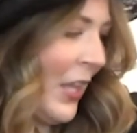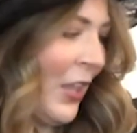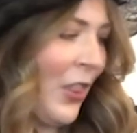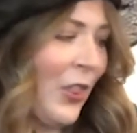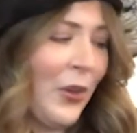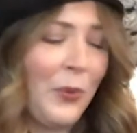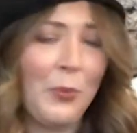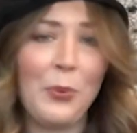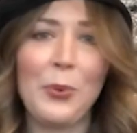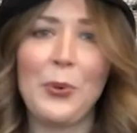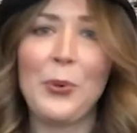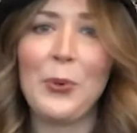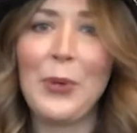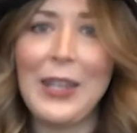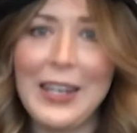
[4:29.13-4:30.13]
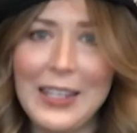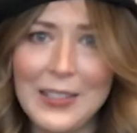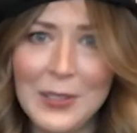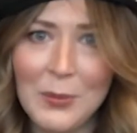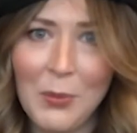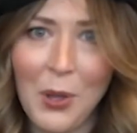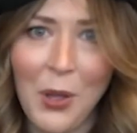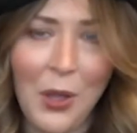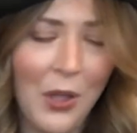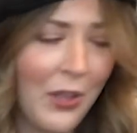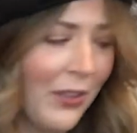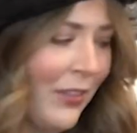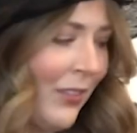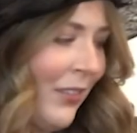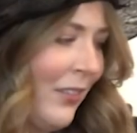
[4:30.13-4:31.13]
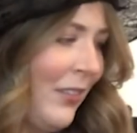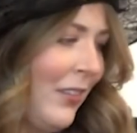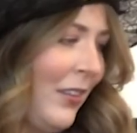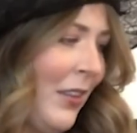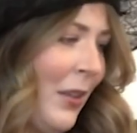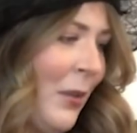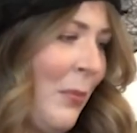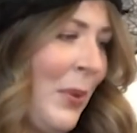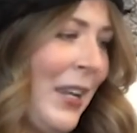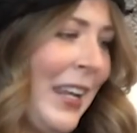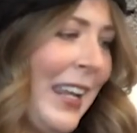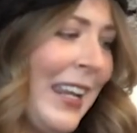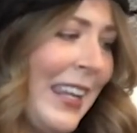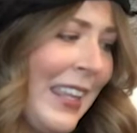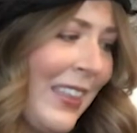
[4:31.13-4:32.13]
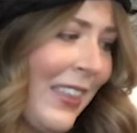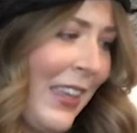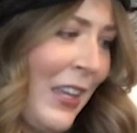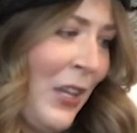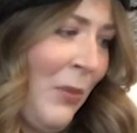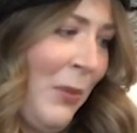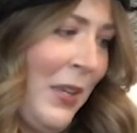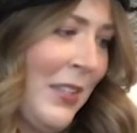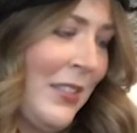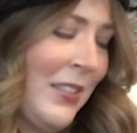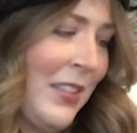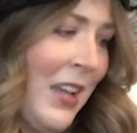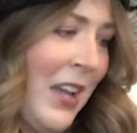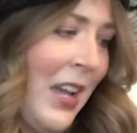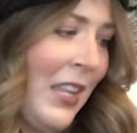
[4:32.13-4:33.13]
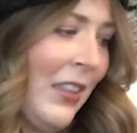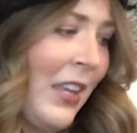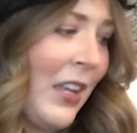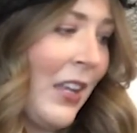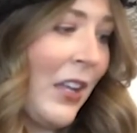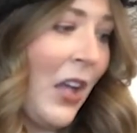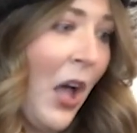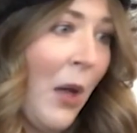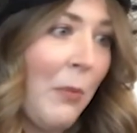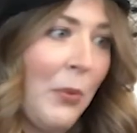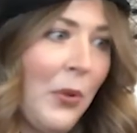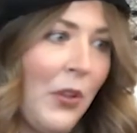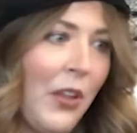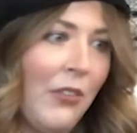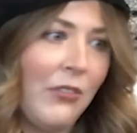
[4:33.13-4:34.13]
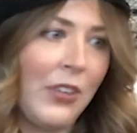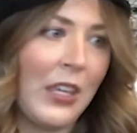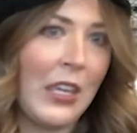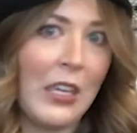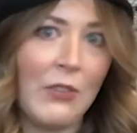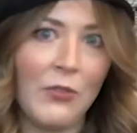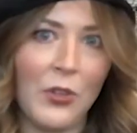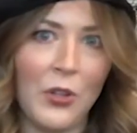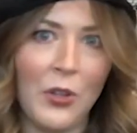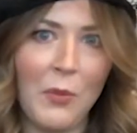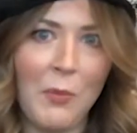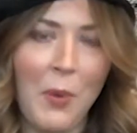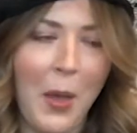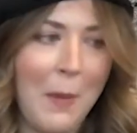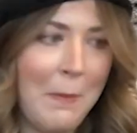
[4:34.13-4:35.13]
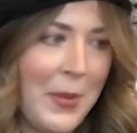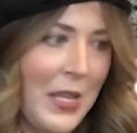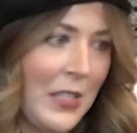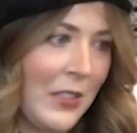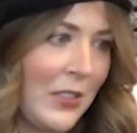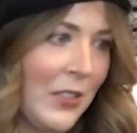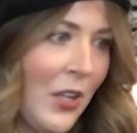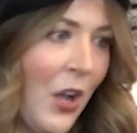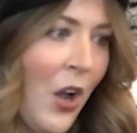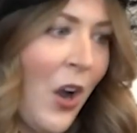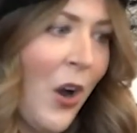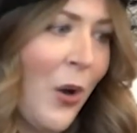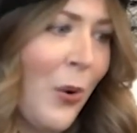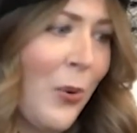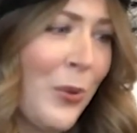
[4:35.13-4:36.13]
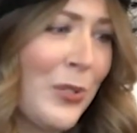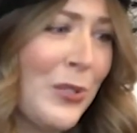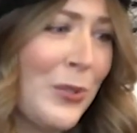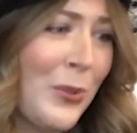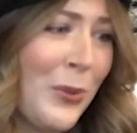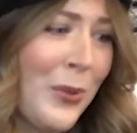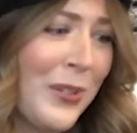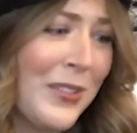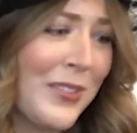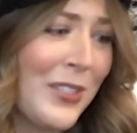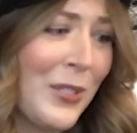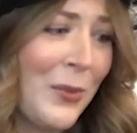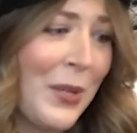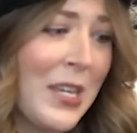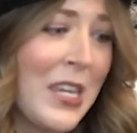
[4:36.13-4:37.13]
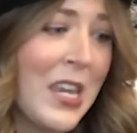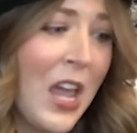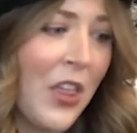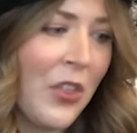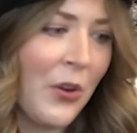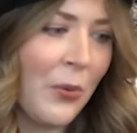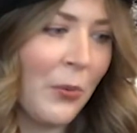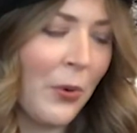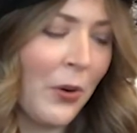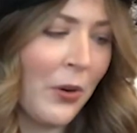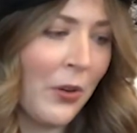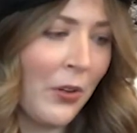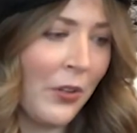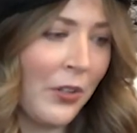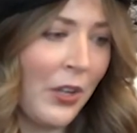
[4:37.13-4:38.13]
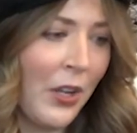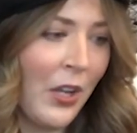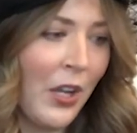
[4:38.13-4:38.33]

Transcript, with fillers: They're pretty small. But anything could be inside, like a couple of evil puppets, or doors to another world,